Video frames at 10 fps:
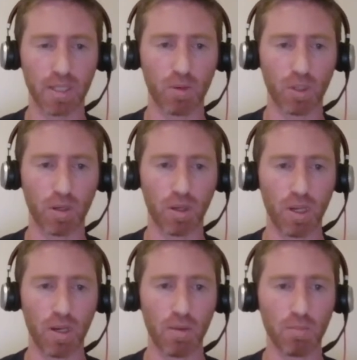I'm gonna
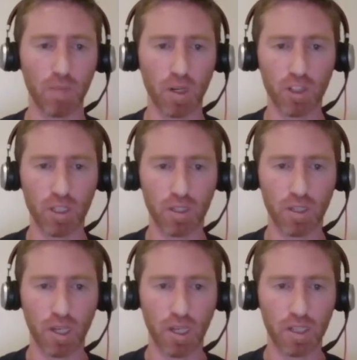merge
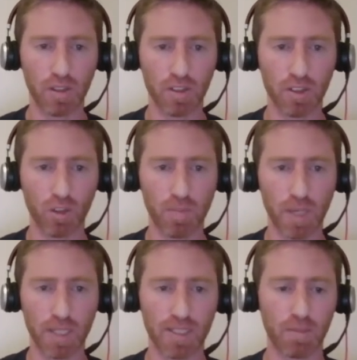it. There's no
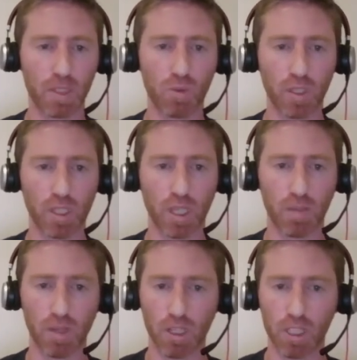dependency between
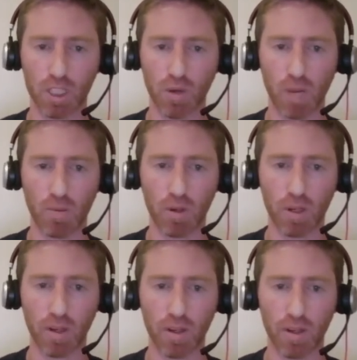them. So I'm
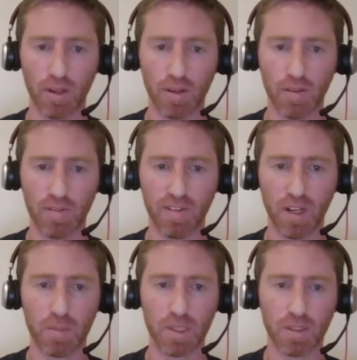gonna
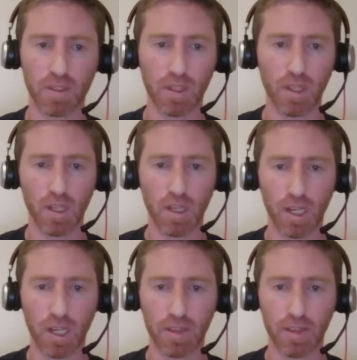flip it
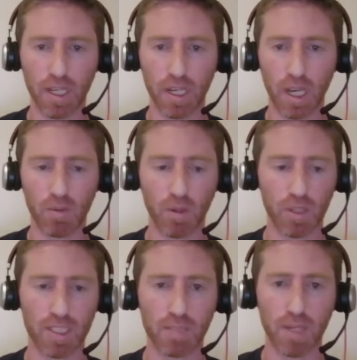and then I'm
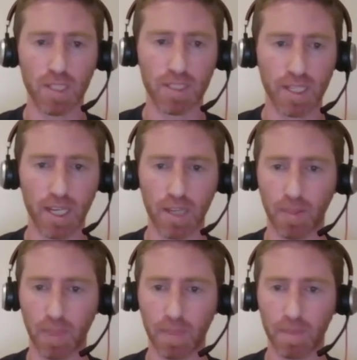gonna split it
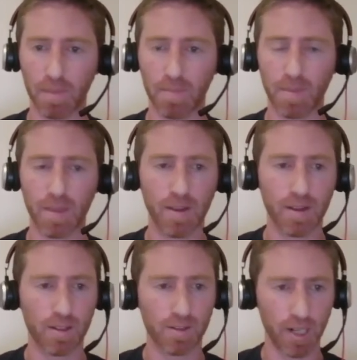again.
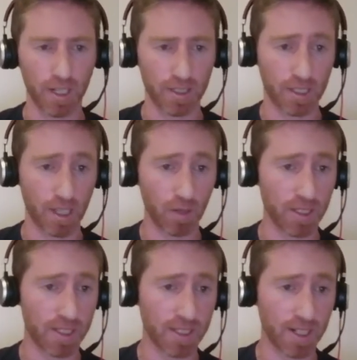Great, now
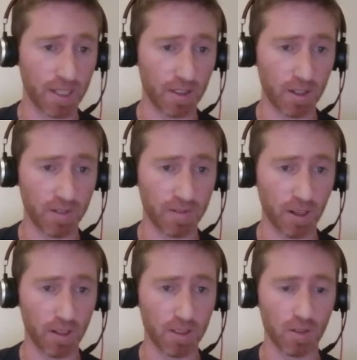this is another if
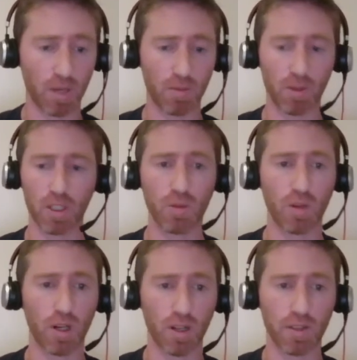not, so I'm gonna
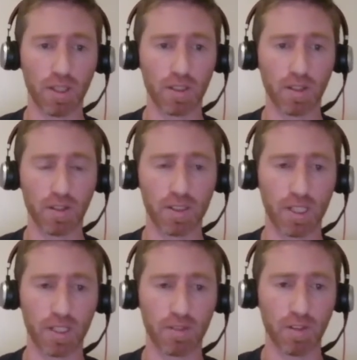do alt enter and
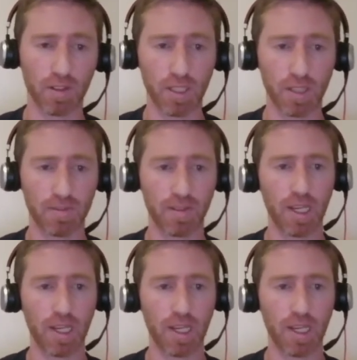then invert if.